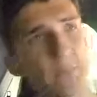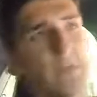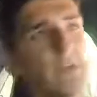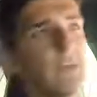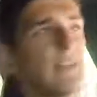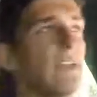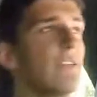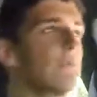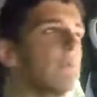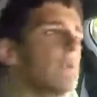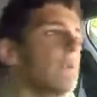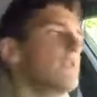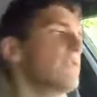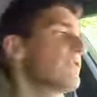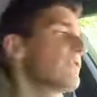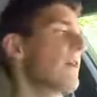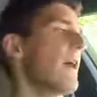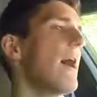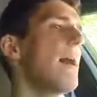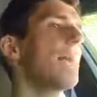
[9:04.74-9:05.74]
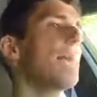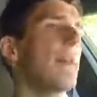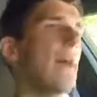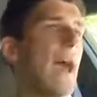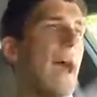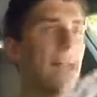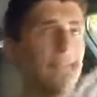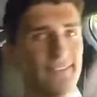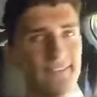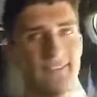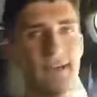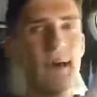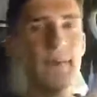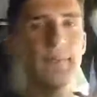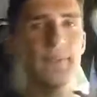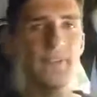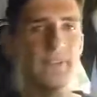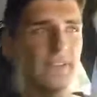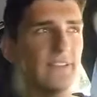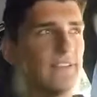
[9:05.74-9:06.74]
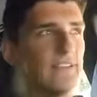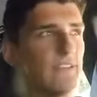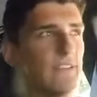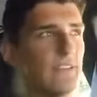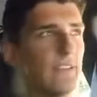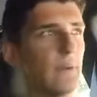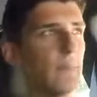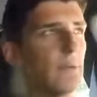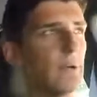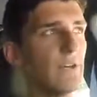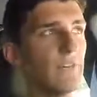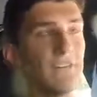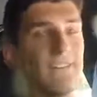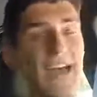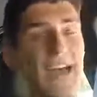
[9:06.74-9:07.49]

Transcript: shipper and that's what you described, at the top of the listing, they'll put